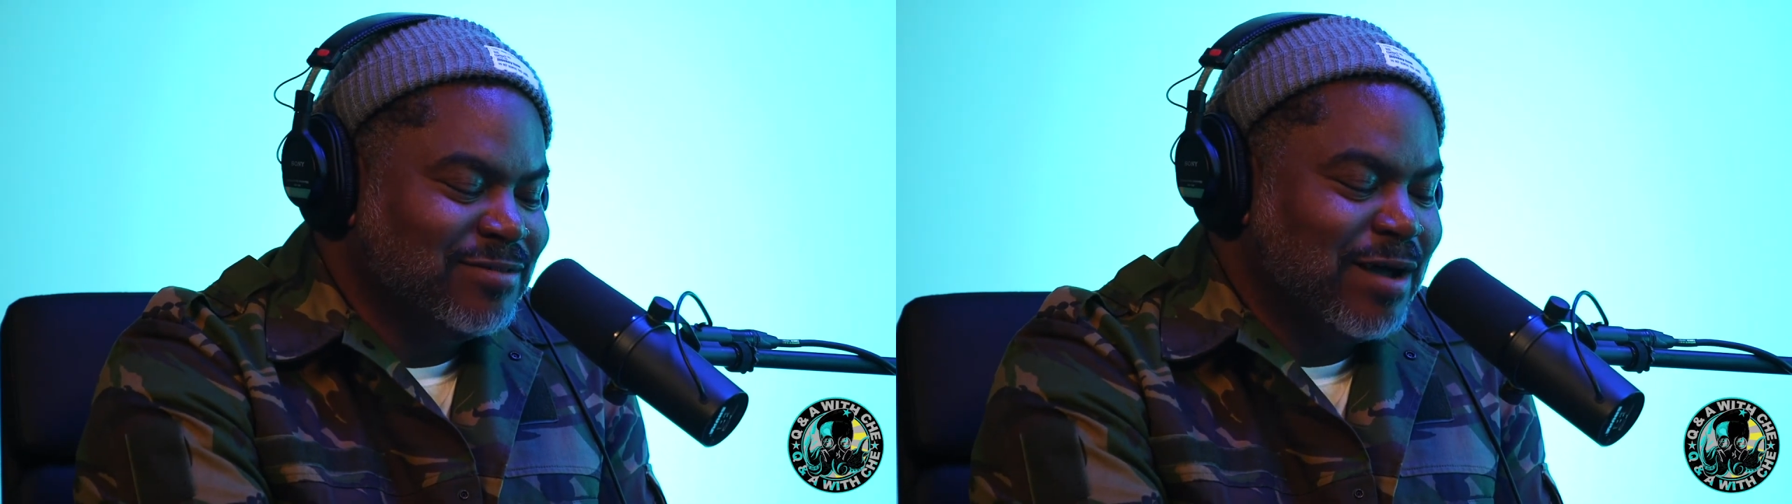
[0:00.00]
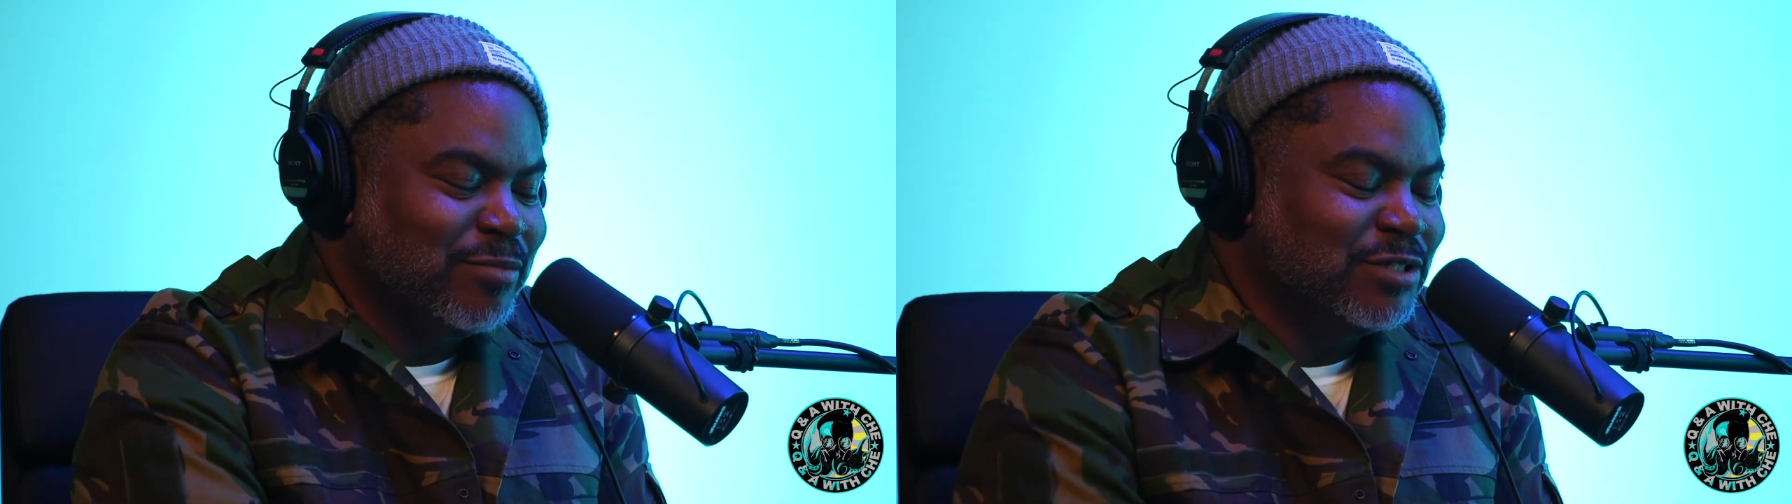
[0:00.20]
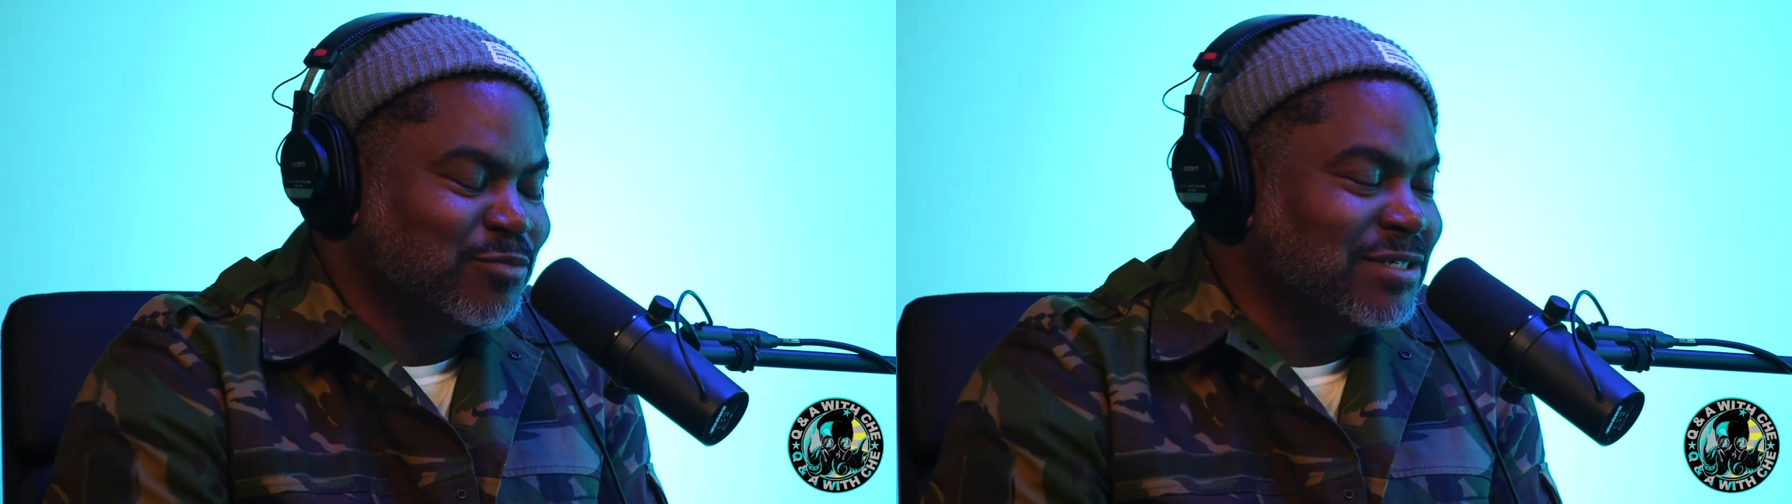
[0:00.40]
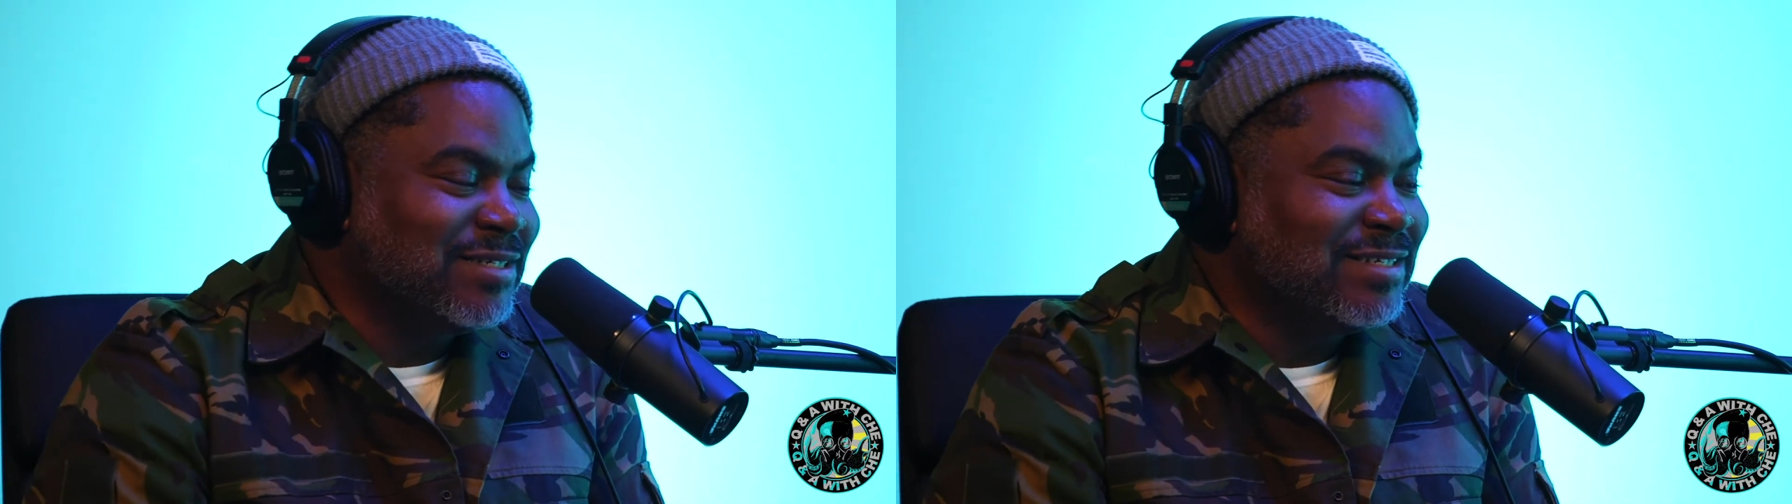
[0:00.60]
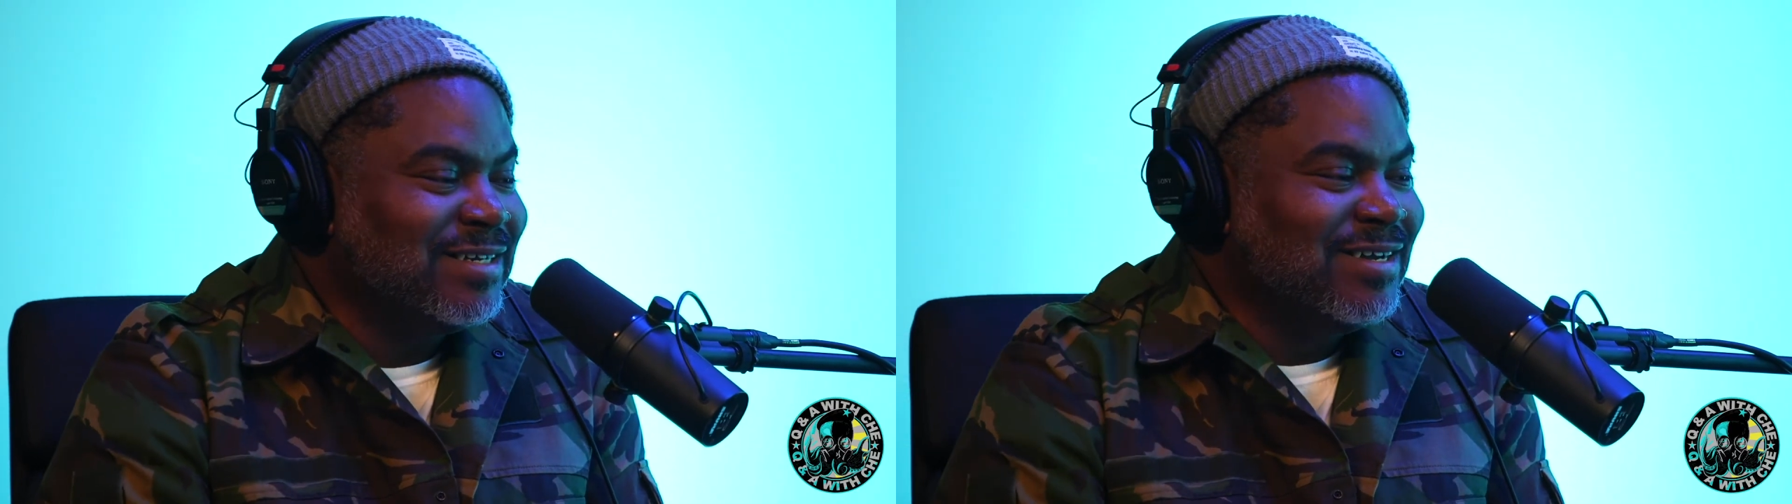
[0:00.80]
Japanese
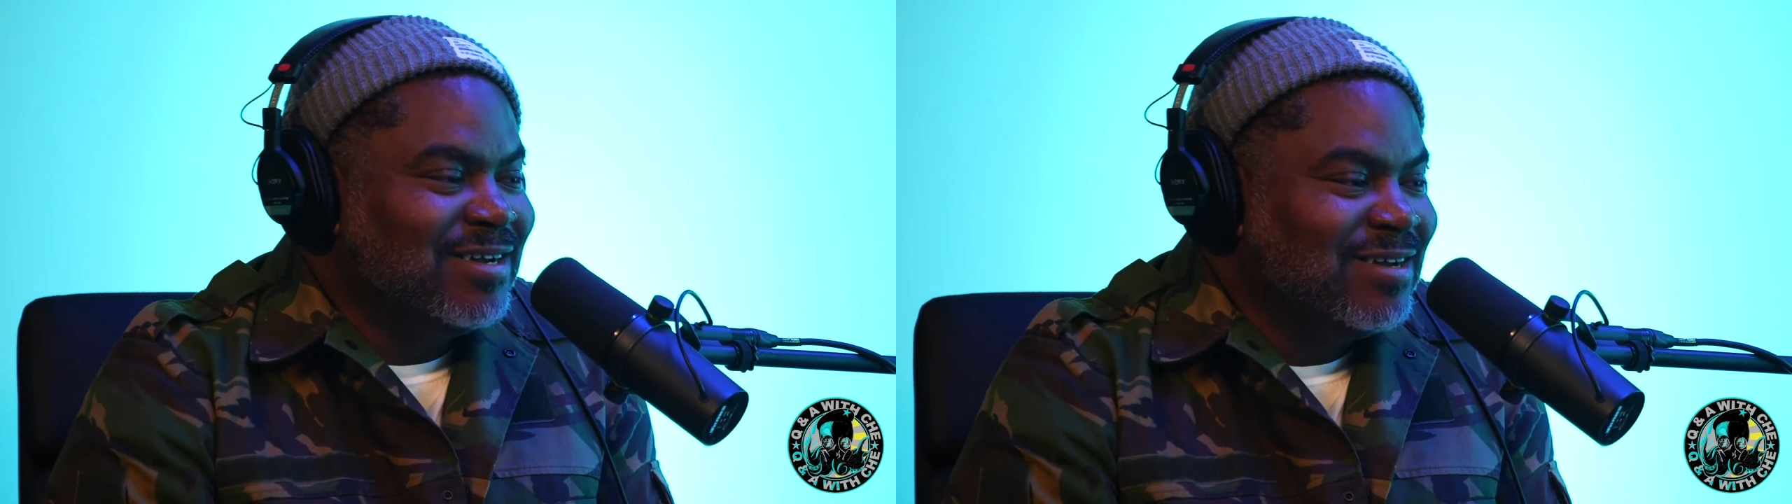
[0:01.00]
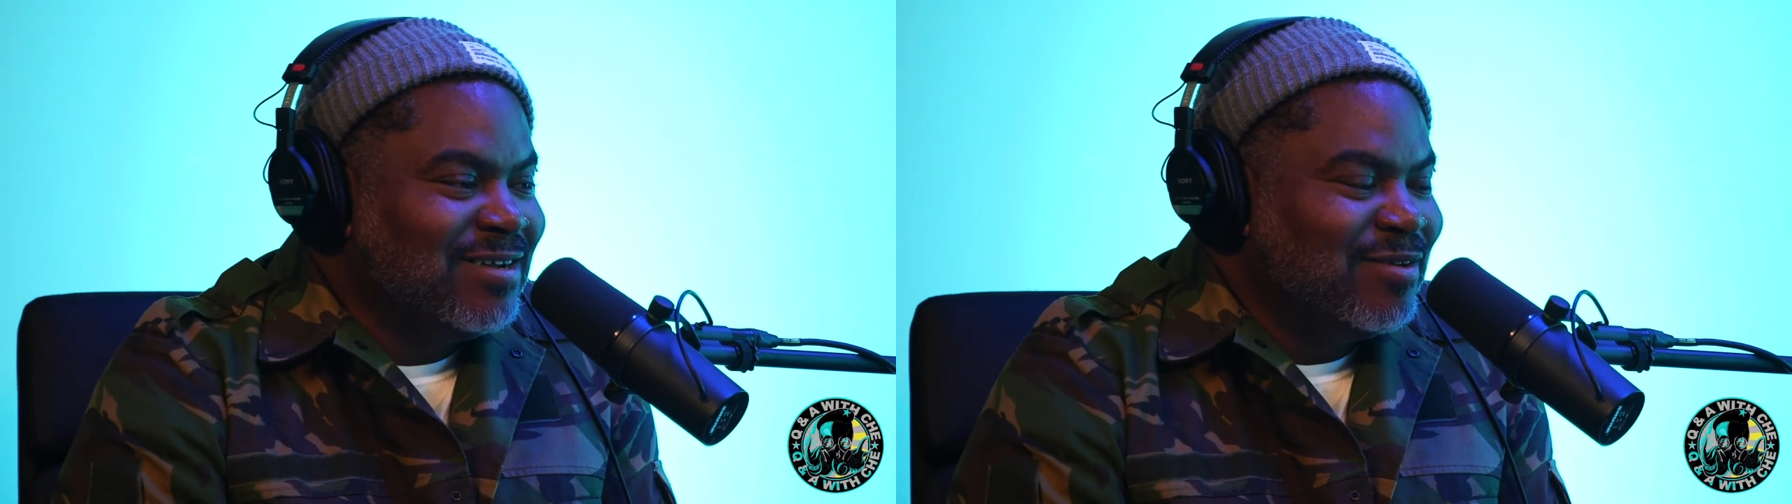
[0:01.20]
whiskey. All right, all right.